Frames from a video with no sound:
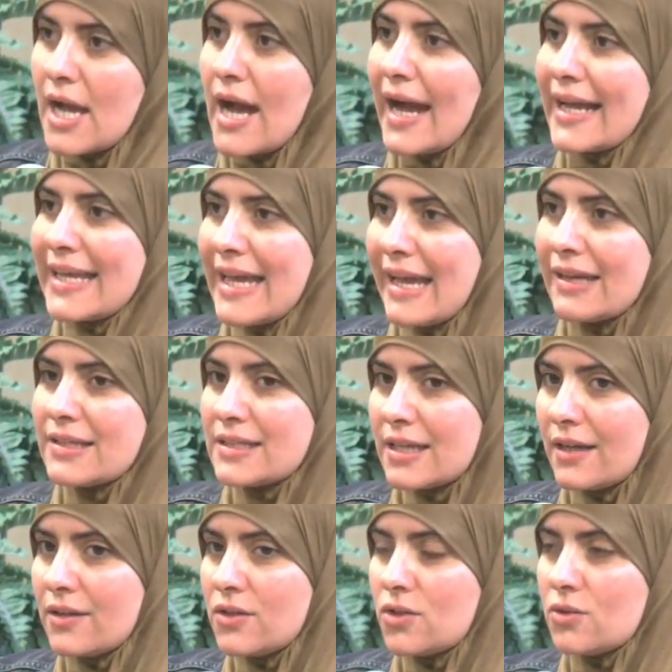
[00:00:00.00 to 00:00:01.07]
I can't
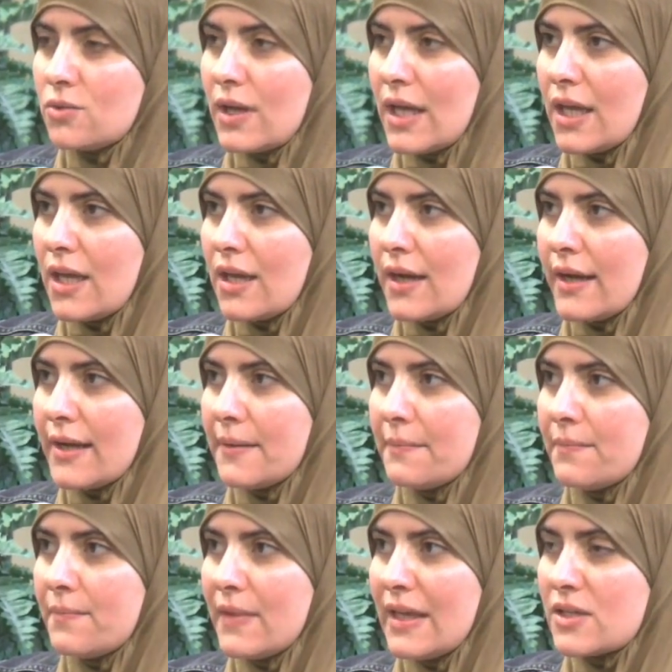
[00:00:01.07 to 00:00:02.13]
tell you
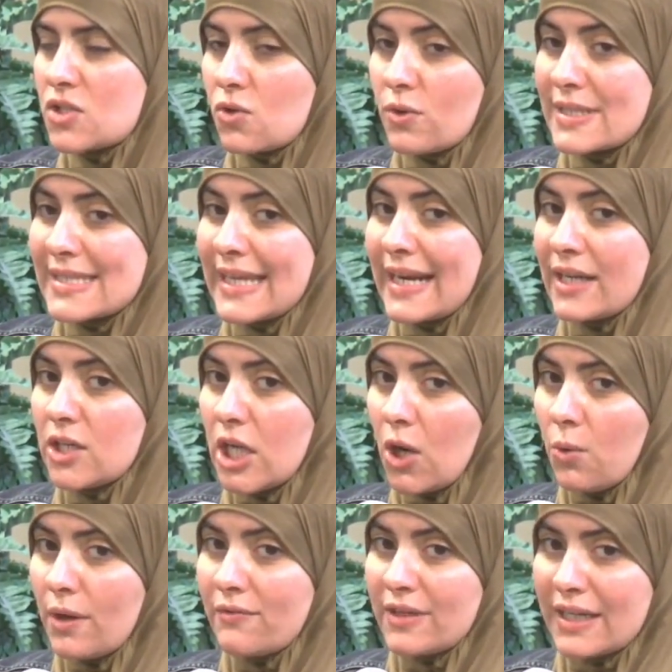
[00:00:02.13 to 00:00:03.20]
a source that I
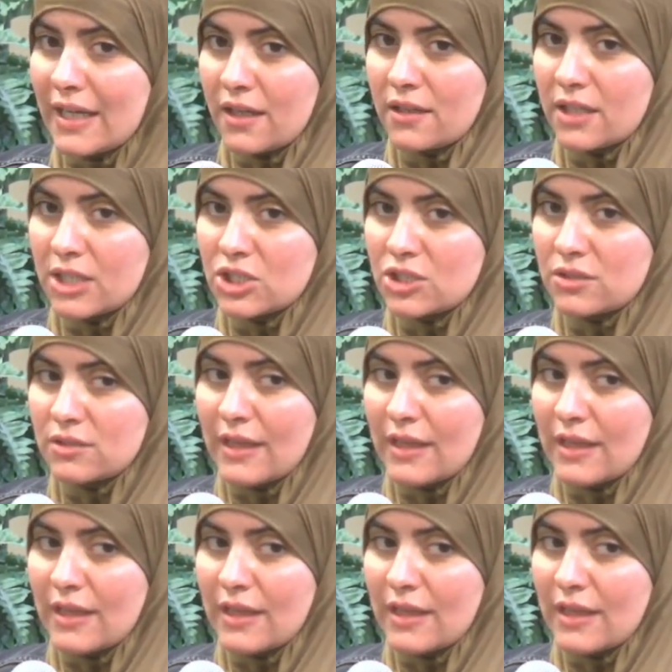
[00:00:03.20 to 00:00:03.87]
know of in English.